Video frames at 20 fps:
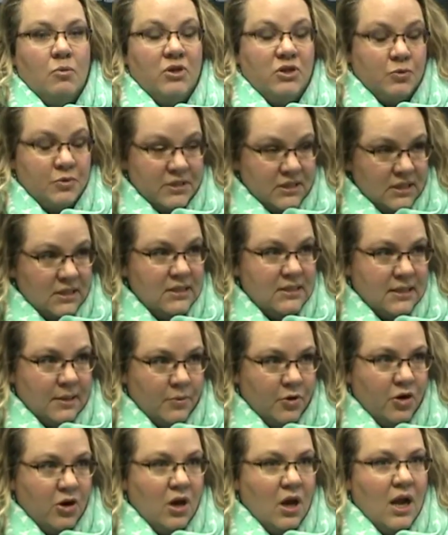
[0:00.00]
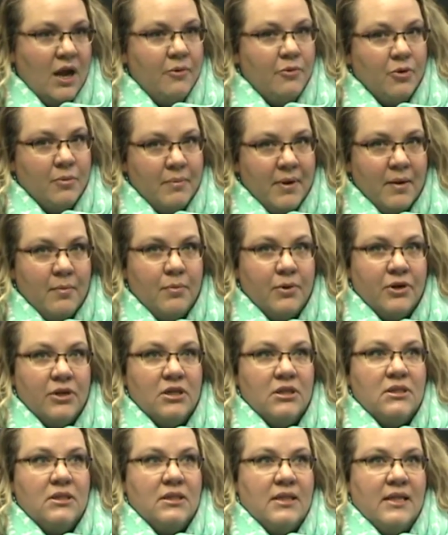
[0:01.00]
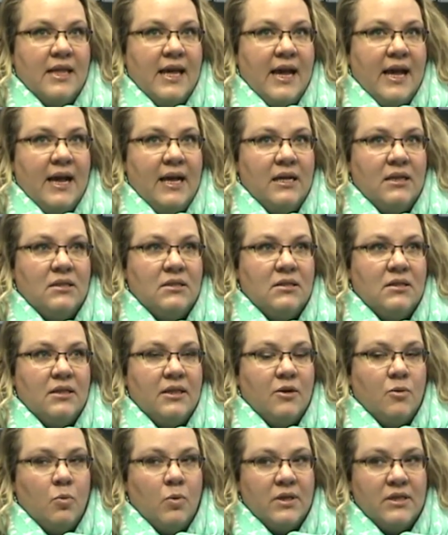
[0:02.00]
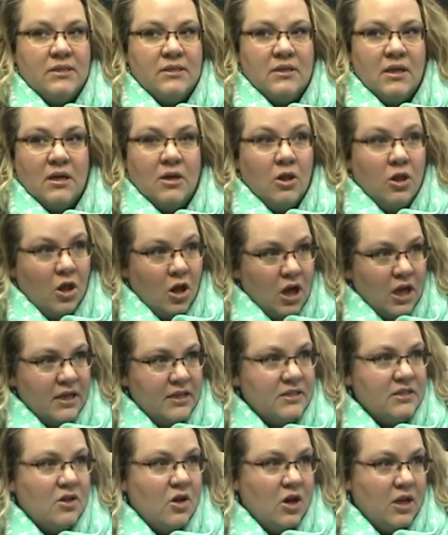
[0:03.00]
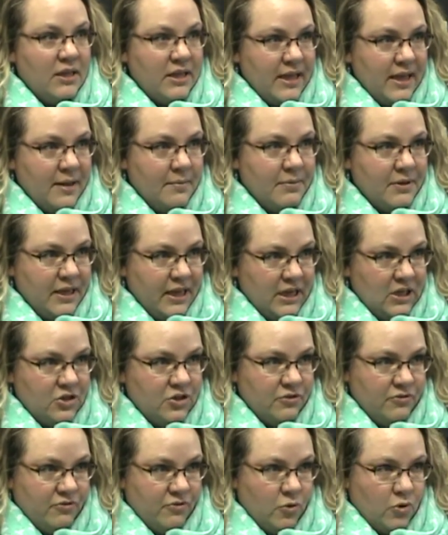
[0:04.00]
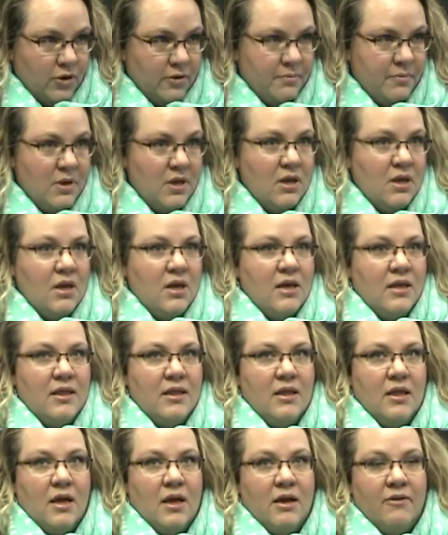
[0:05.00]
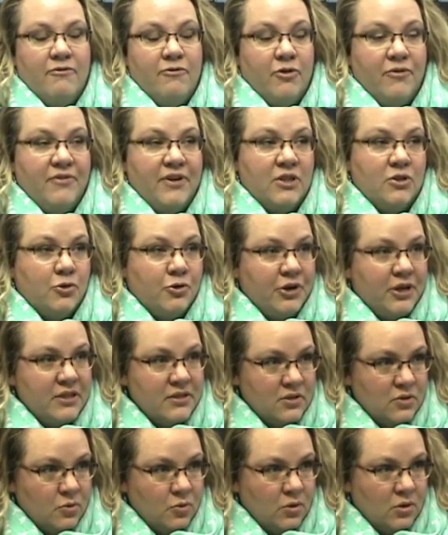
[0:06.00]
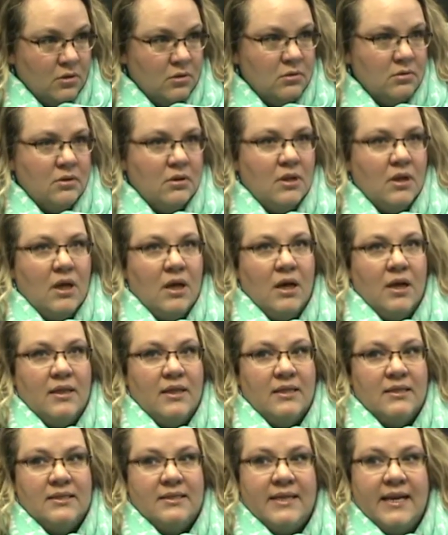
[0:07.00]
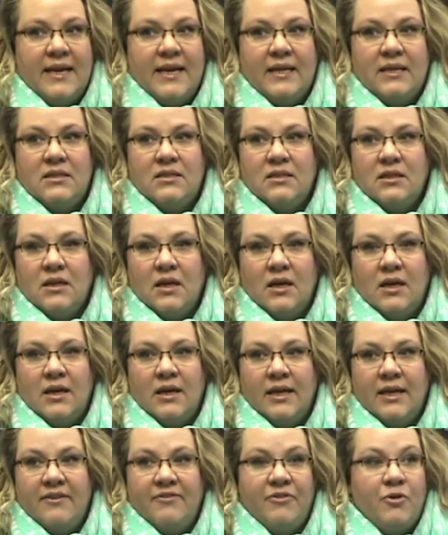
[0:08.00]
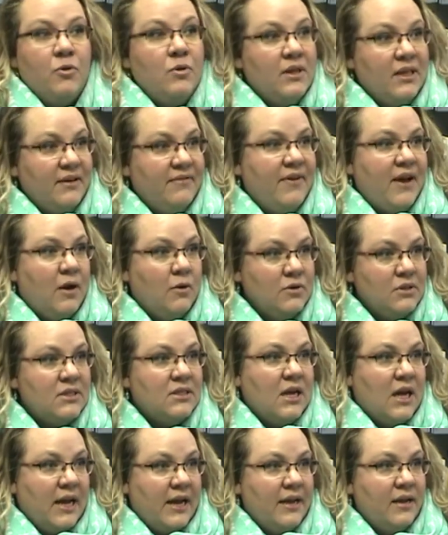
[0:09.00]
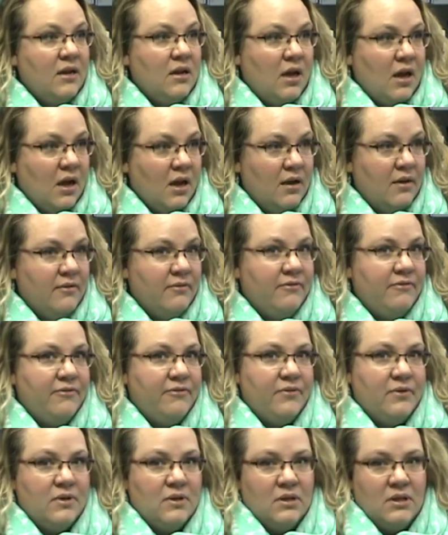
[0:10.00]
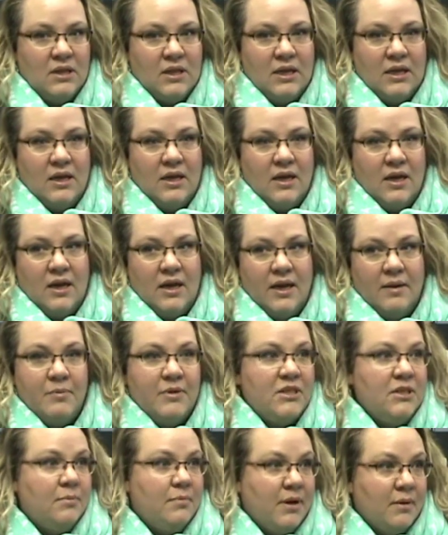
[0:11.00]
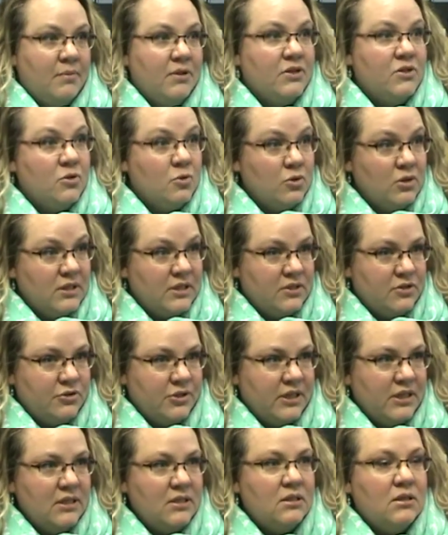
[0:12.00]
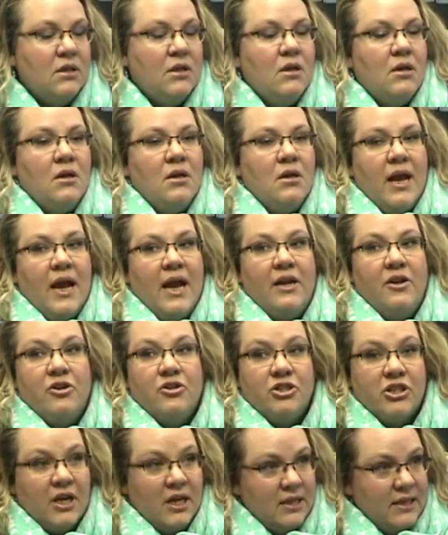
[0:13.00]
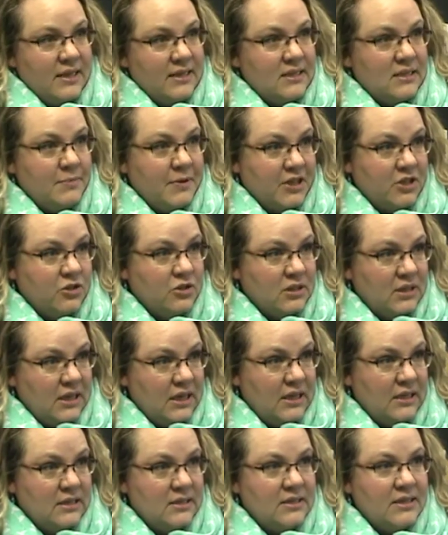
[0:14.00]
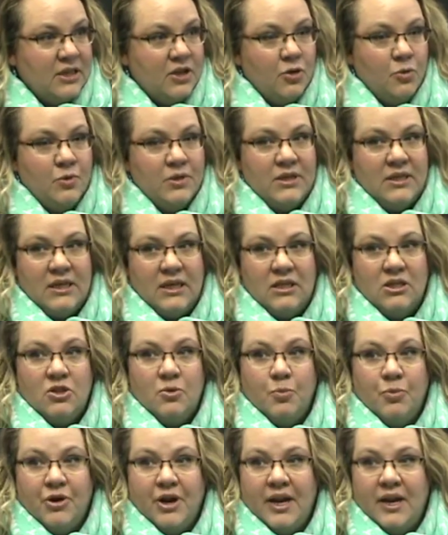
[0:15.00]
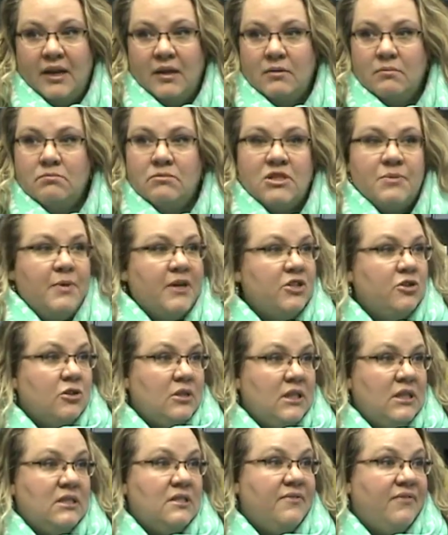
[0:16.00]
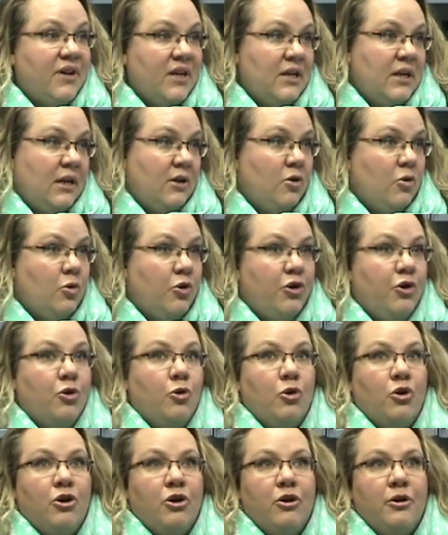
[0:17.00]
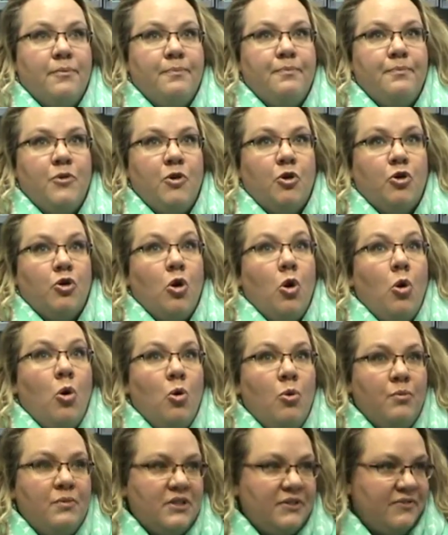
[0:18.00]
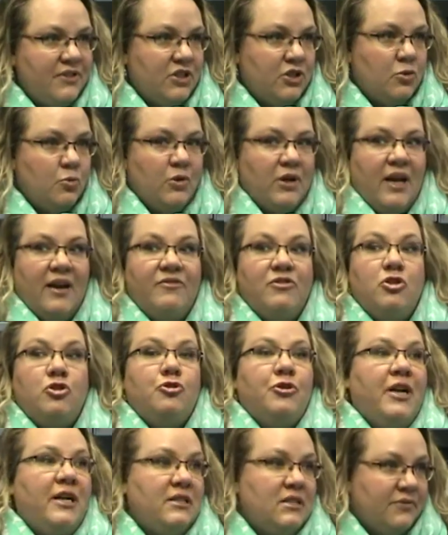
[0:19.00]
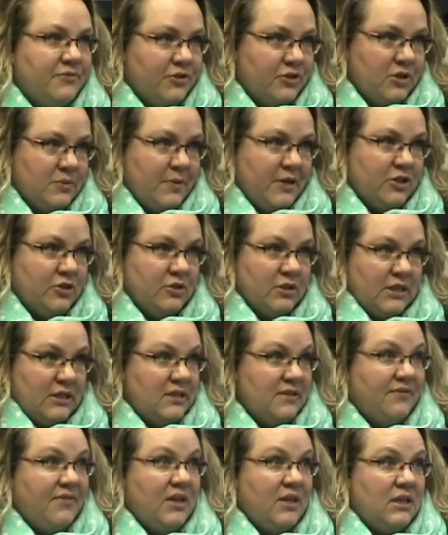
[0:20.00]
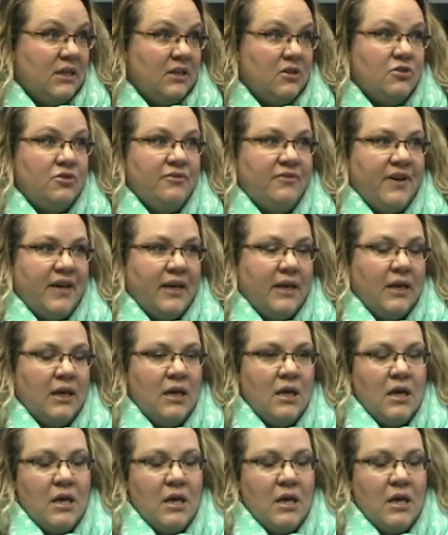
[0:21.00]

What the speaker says: which was in the summer, I remembered that there was a clause on the application form for Victoria School that said, if you live outside of the Edmonton Public School District and your child has special needs, that you would need to bring special needs funding, or your home division would have to transfer special needs funding to Vic.